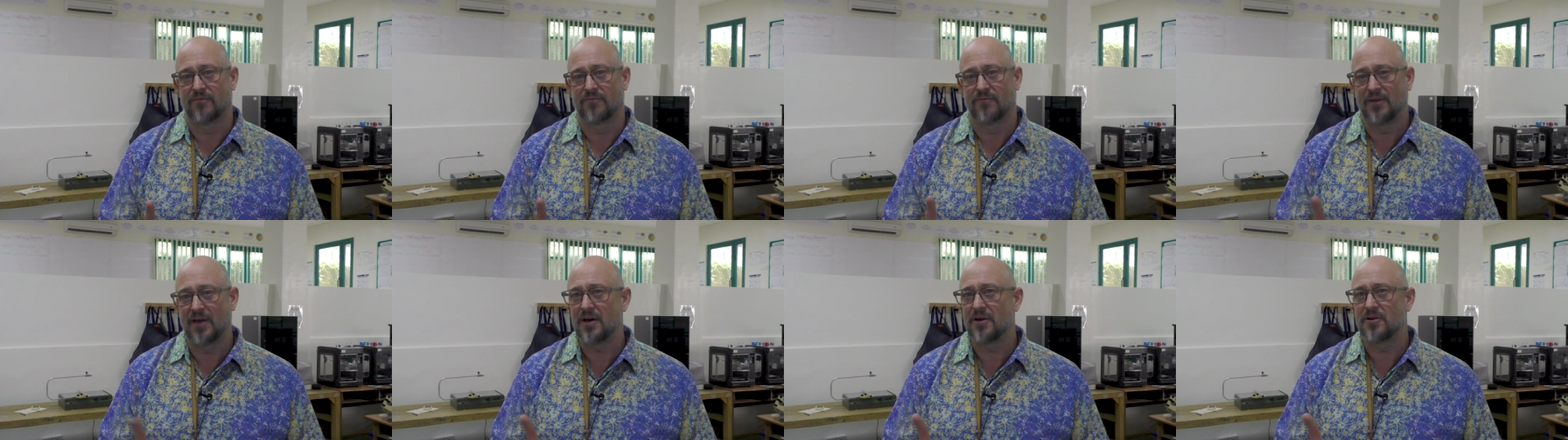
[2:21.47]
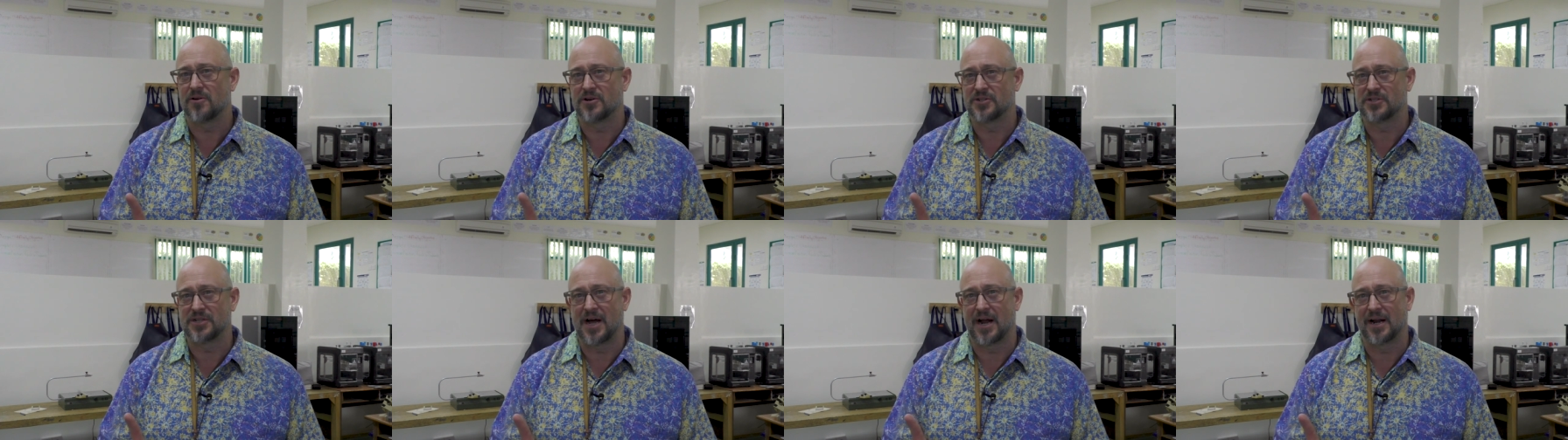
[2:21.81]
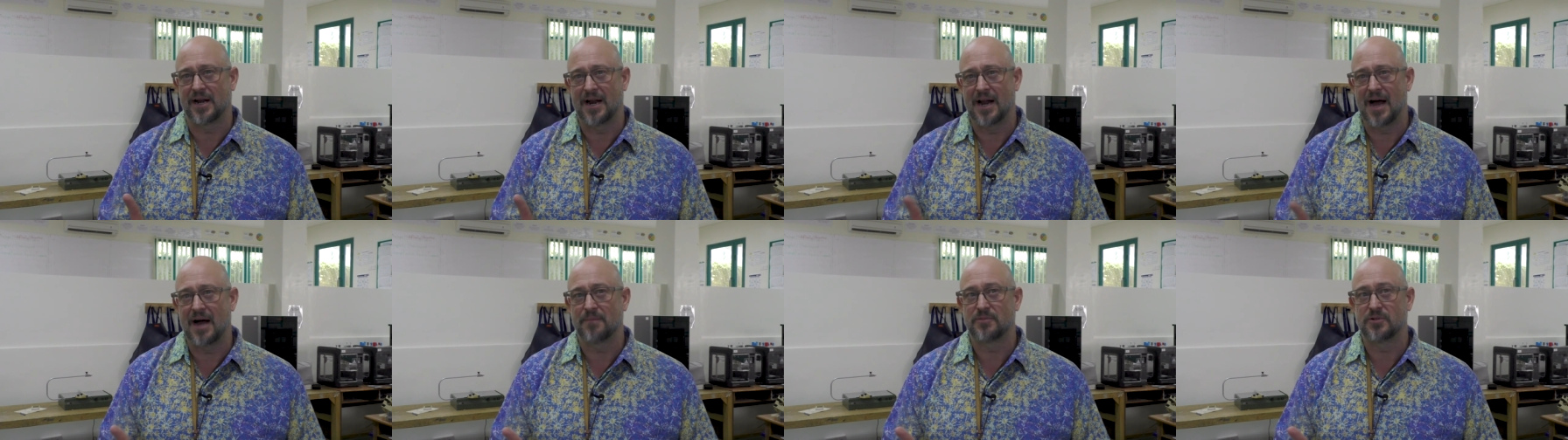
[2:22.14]
Failure is not
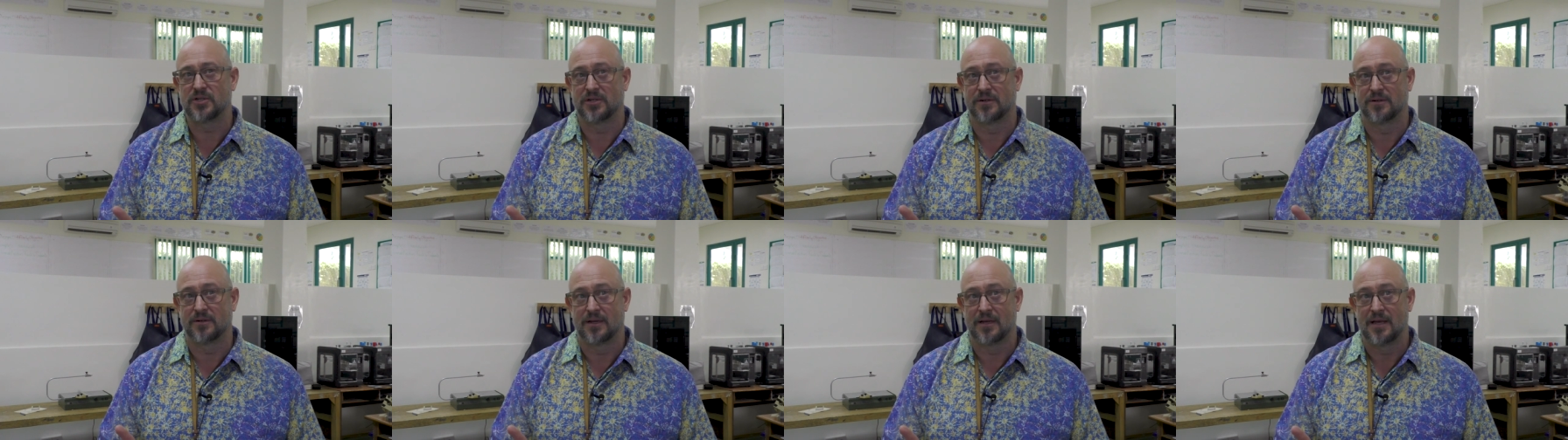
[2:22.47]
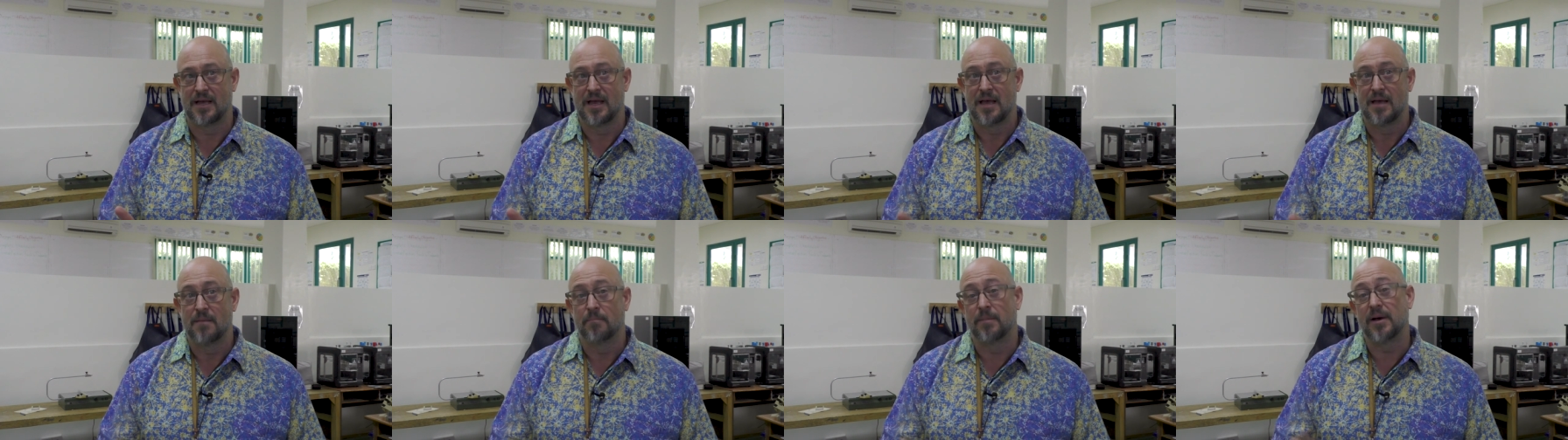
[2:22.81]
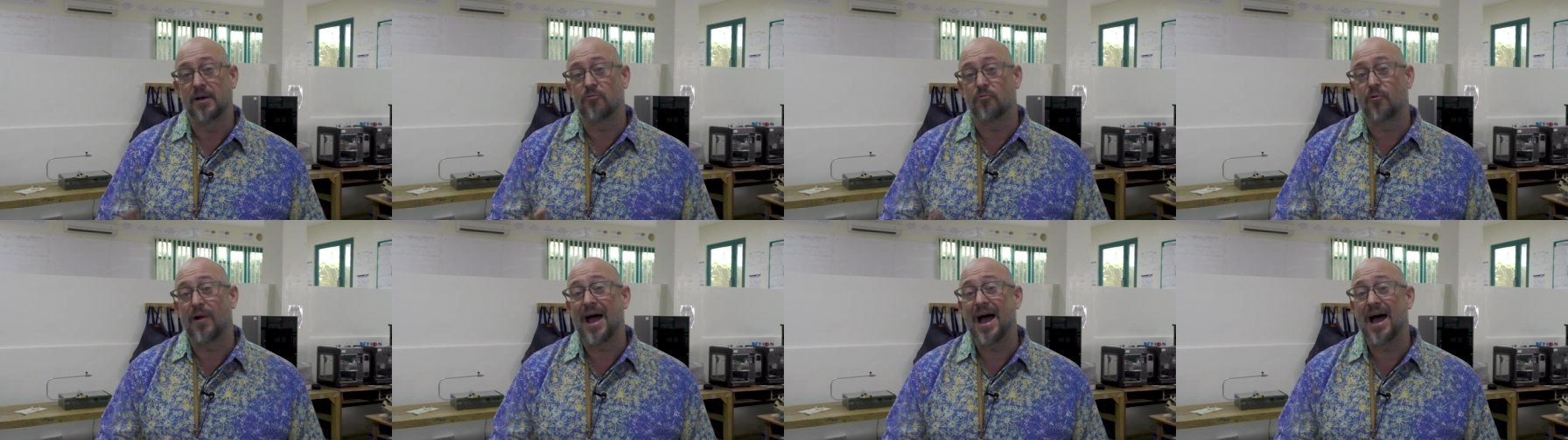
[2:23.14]
an option,
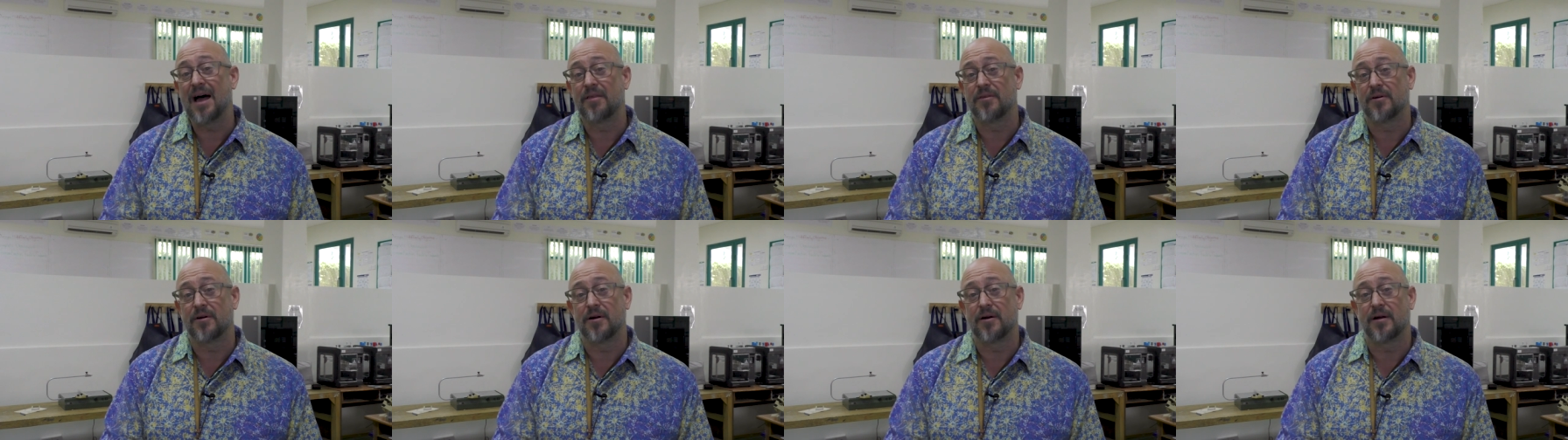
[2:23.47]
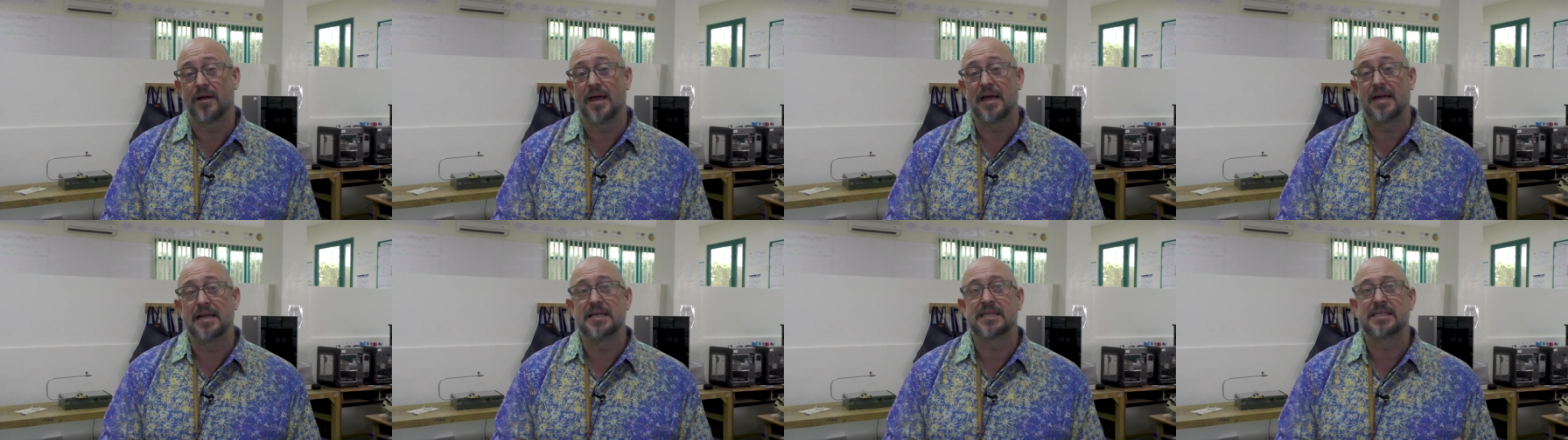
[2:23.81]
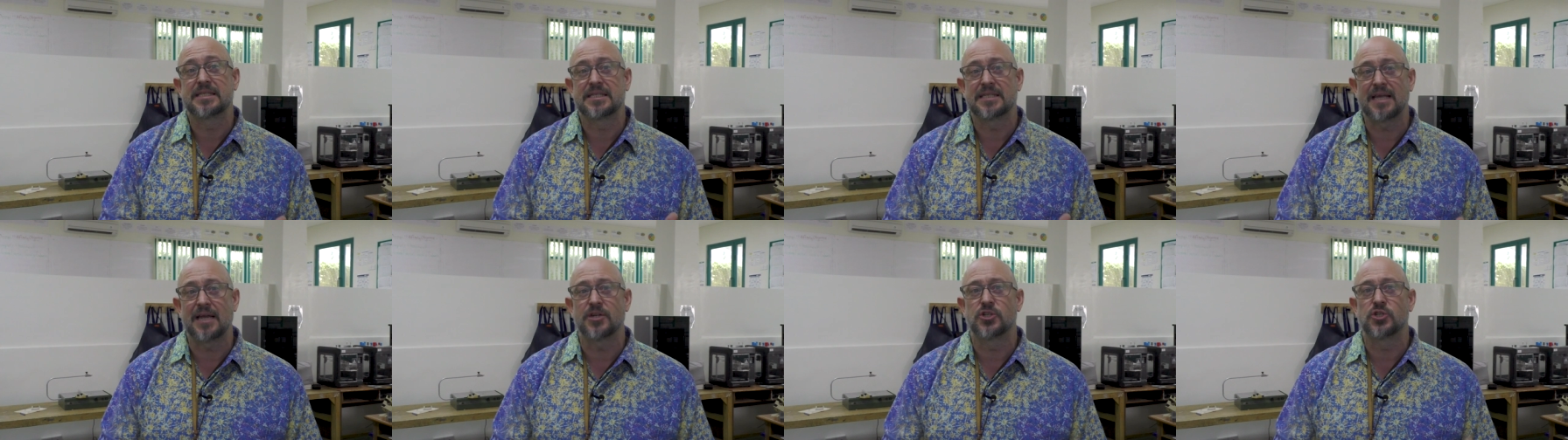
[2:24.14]
but rather an
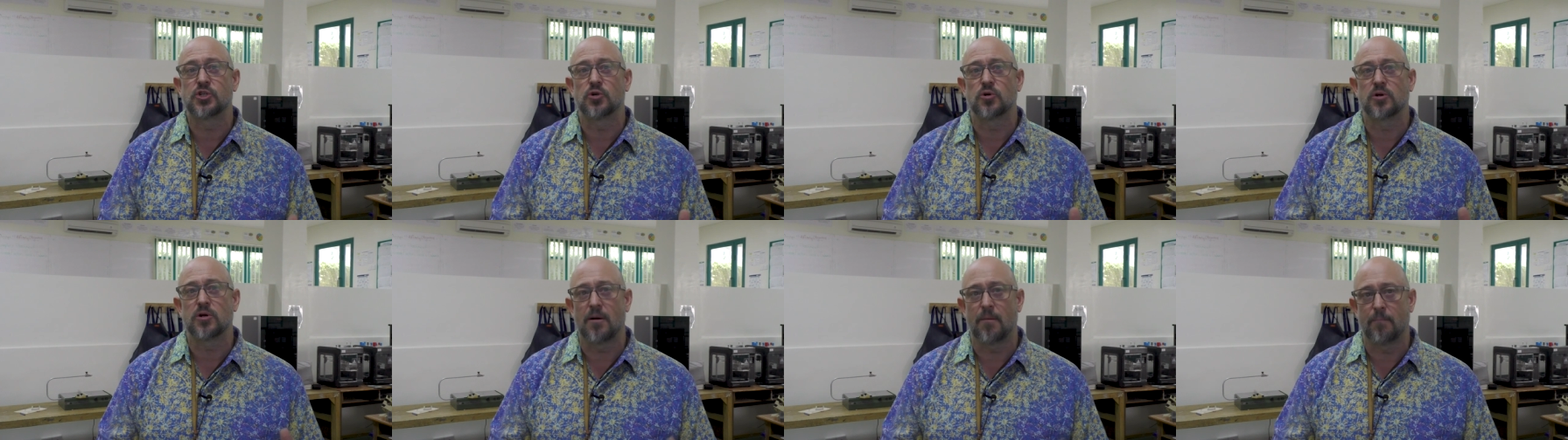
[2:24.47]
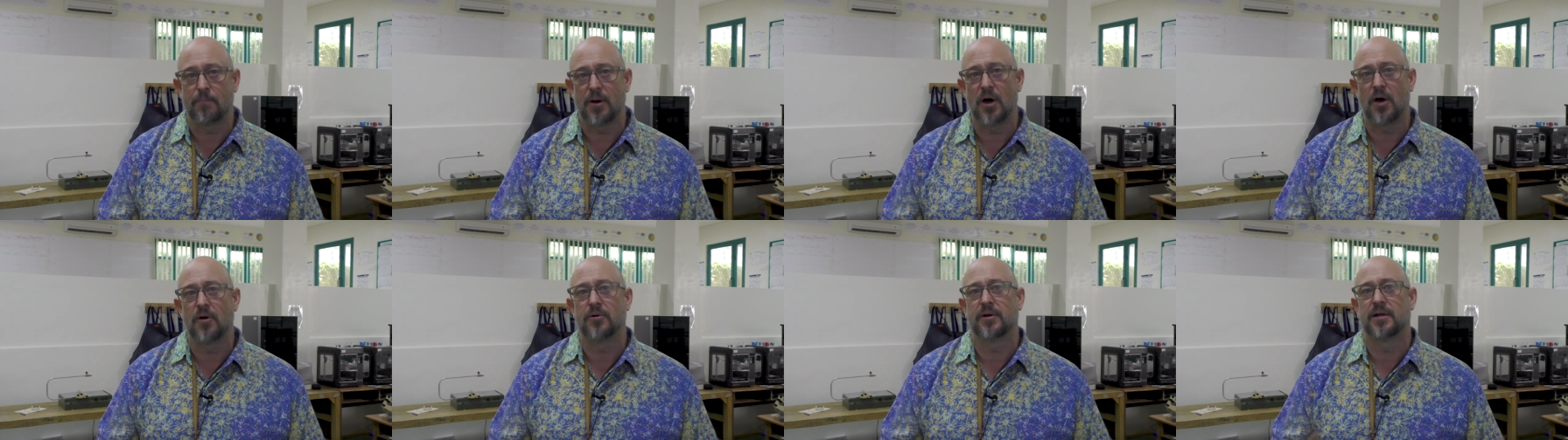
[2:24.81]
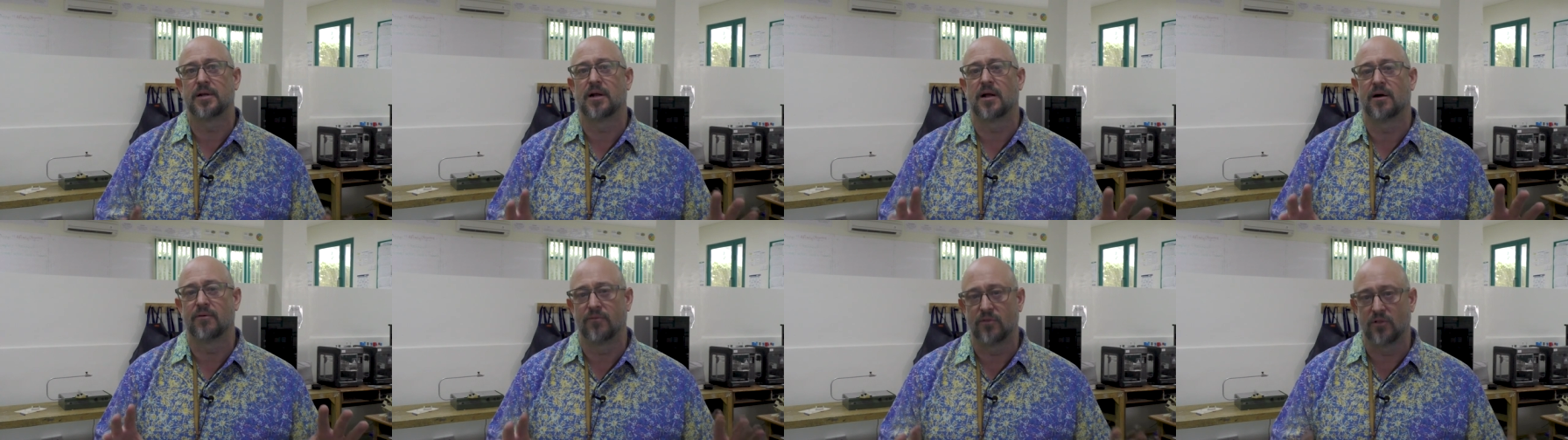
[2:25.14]
essential
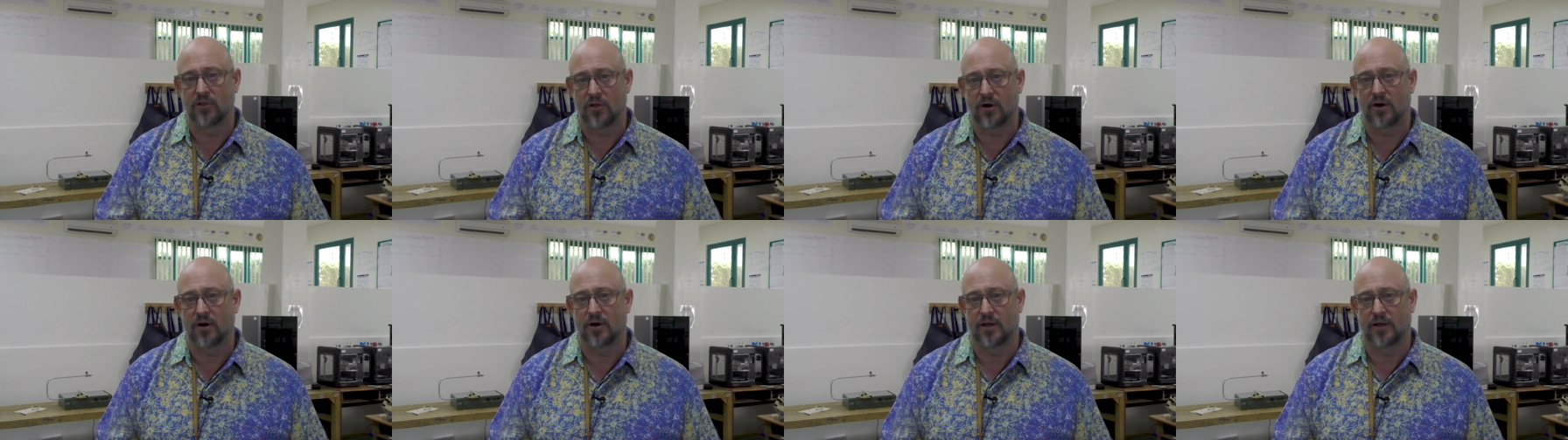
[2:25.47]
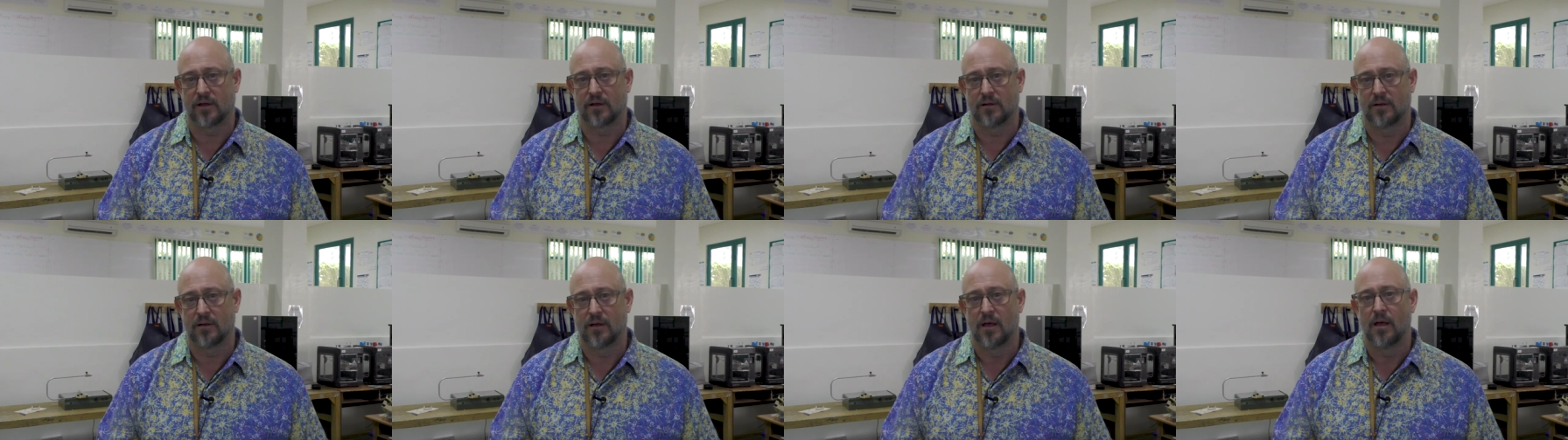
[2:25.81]
component of learning,